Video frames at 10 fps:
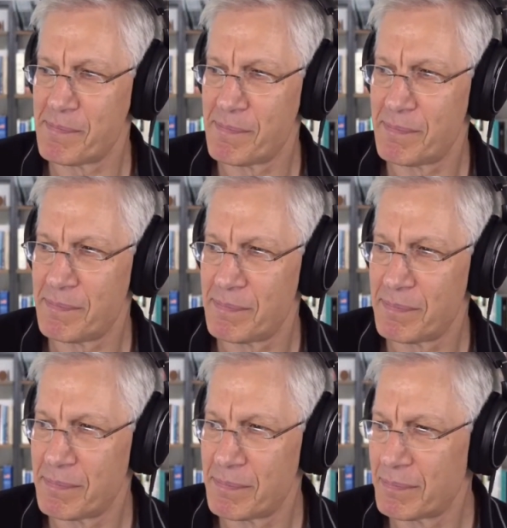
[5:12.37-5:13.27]

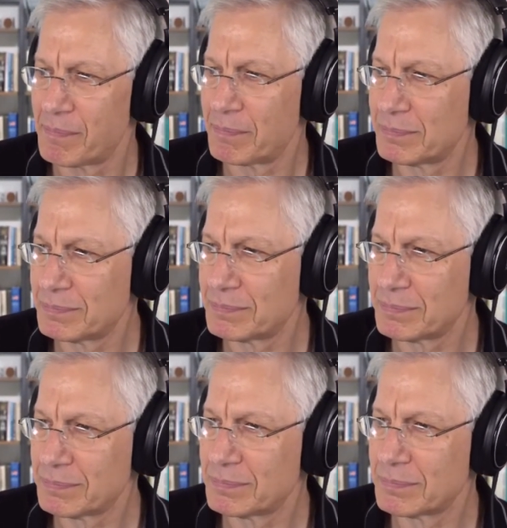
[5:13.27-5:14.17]

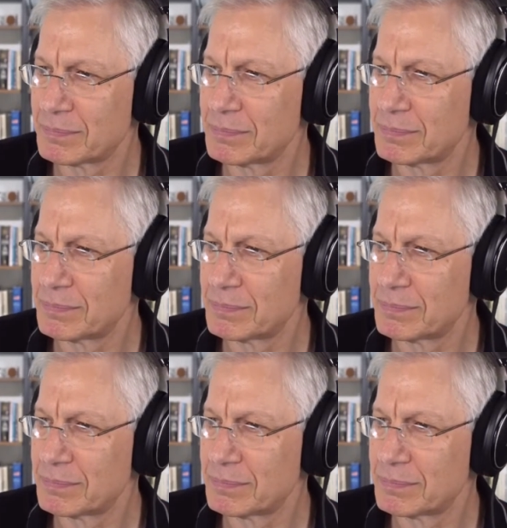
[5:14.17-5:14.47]
(silence)